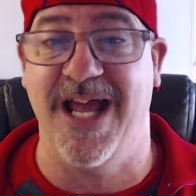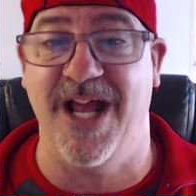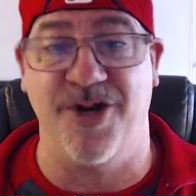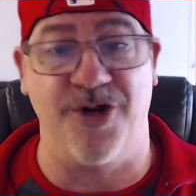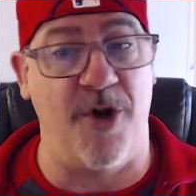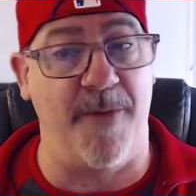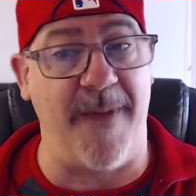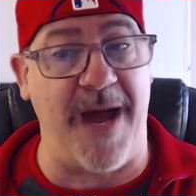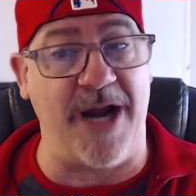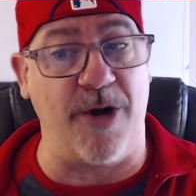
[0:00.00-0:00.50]

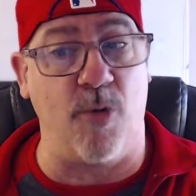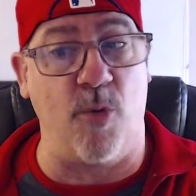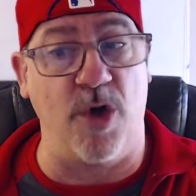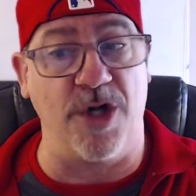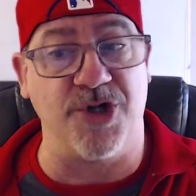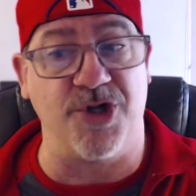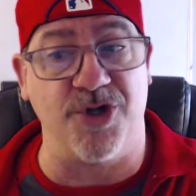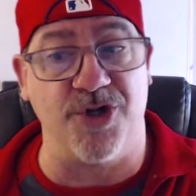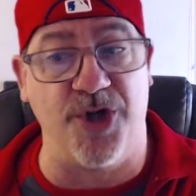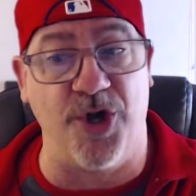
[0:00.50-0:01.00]
No matter
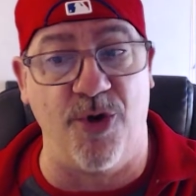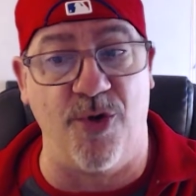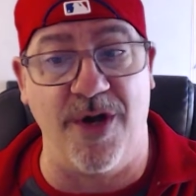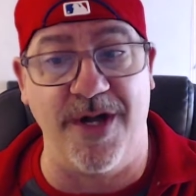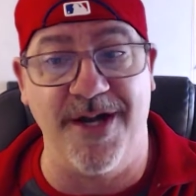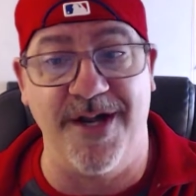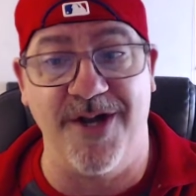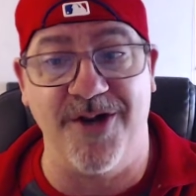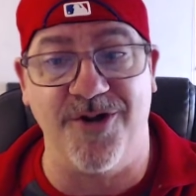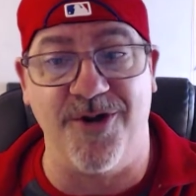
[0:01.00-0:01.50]
what you're
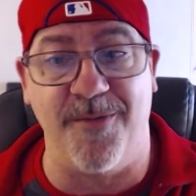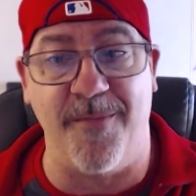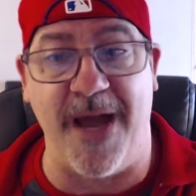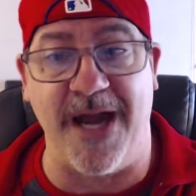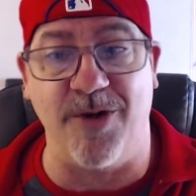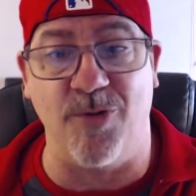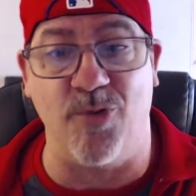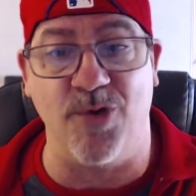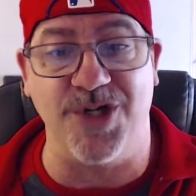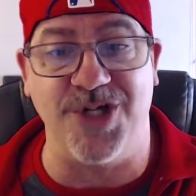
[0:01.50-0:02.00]
doing, no
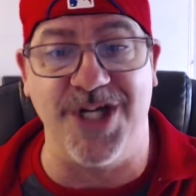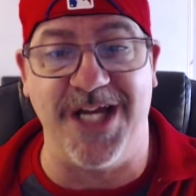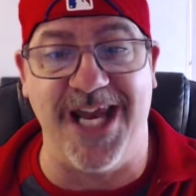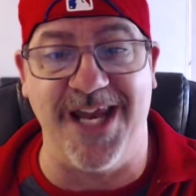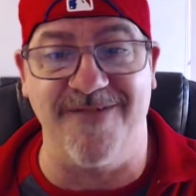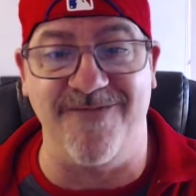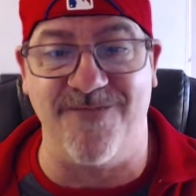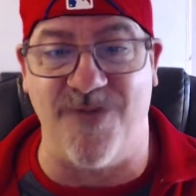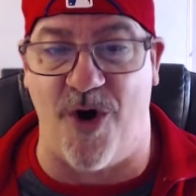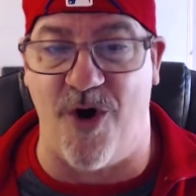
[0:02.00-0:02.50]
matter what you
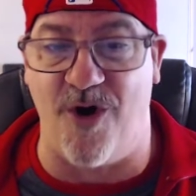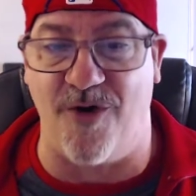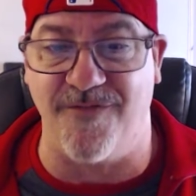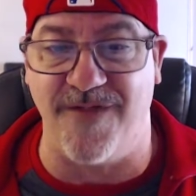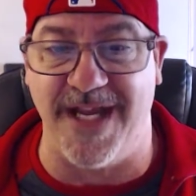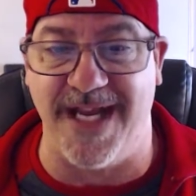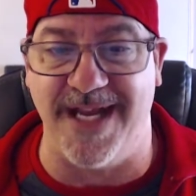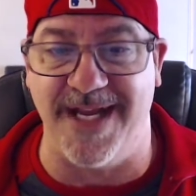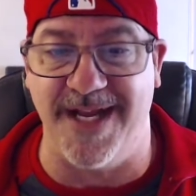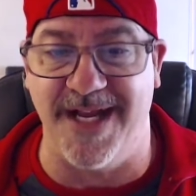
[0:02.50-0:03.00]
get involved
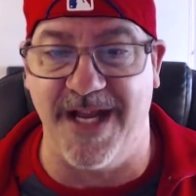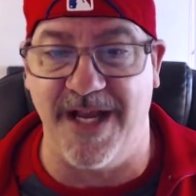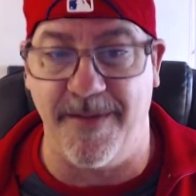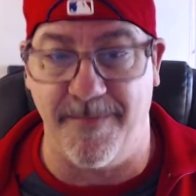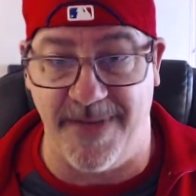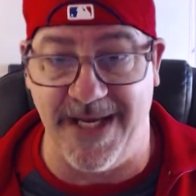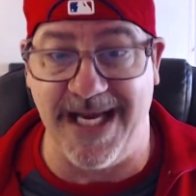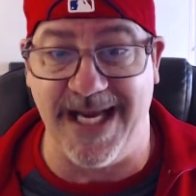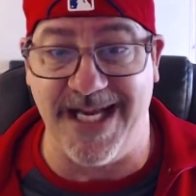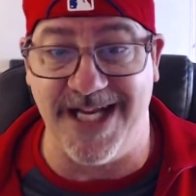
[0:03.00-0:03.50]
in,
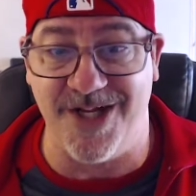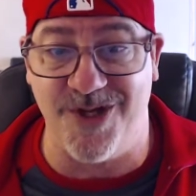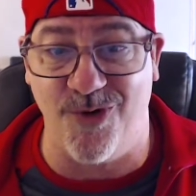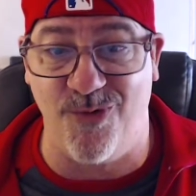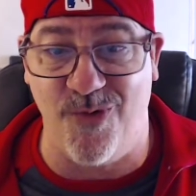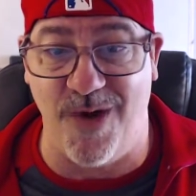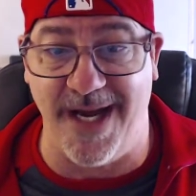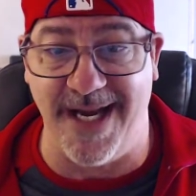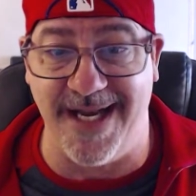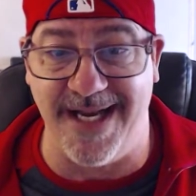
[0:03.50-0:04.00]
be in it to
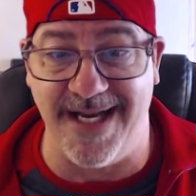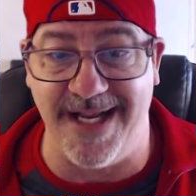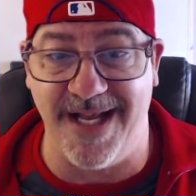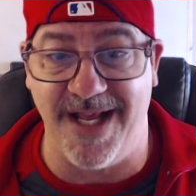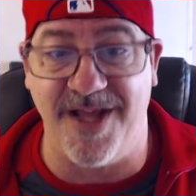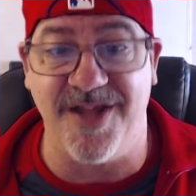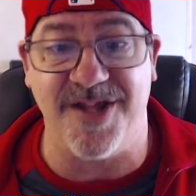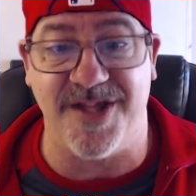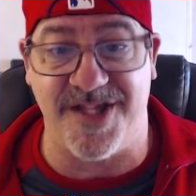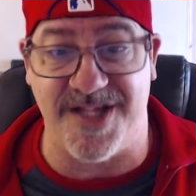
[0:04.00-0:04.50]
win it.
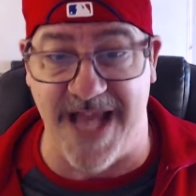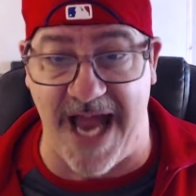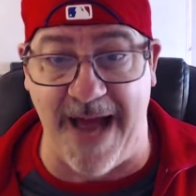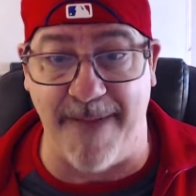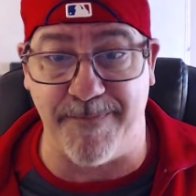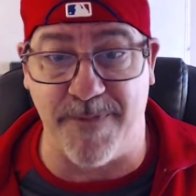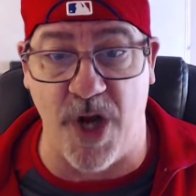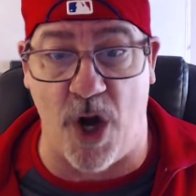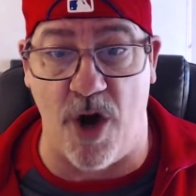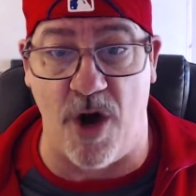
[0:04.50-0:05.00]

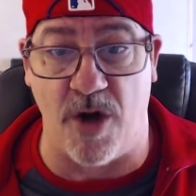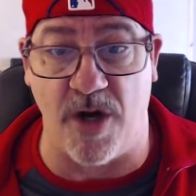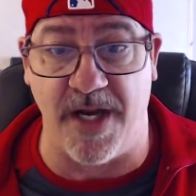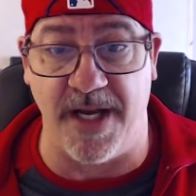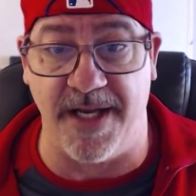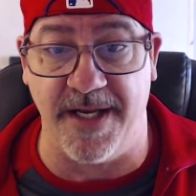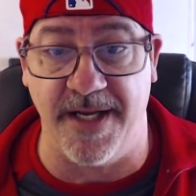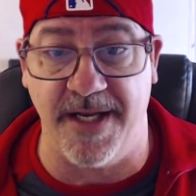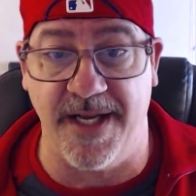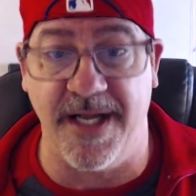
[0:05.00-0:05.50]
Stop
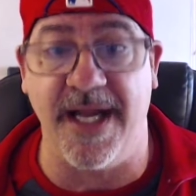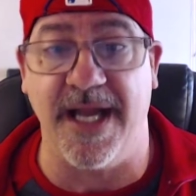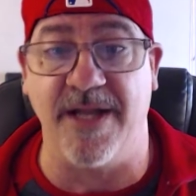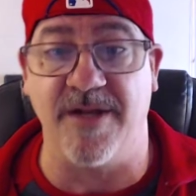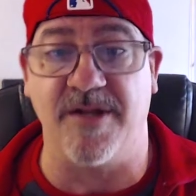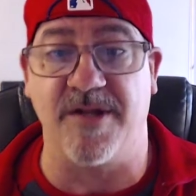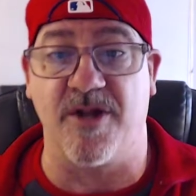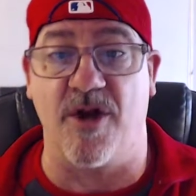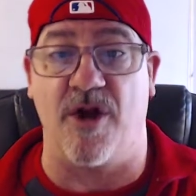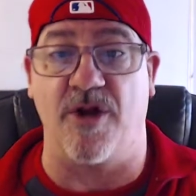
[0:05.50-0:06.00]
talking and
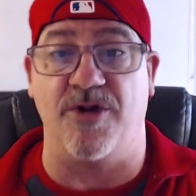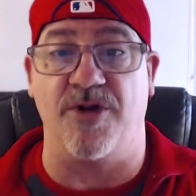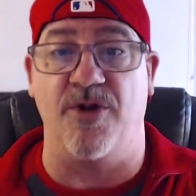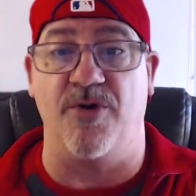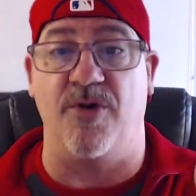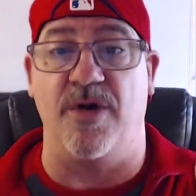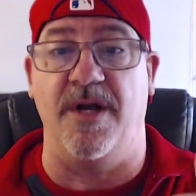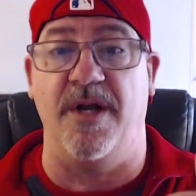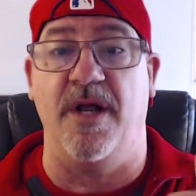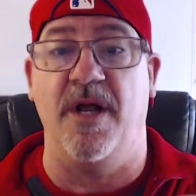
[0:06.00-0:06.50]
start
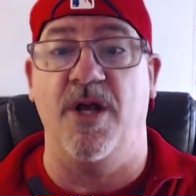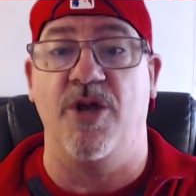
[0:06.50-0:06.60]
doing.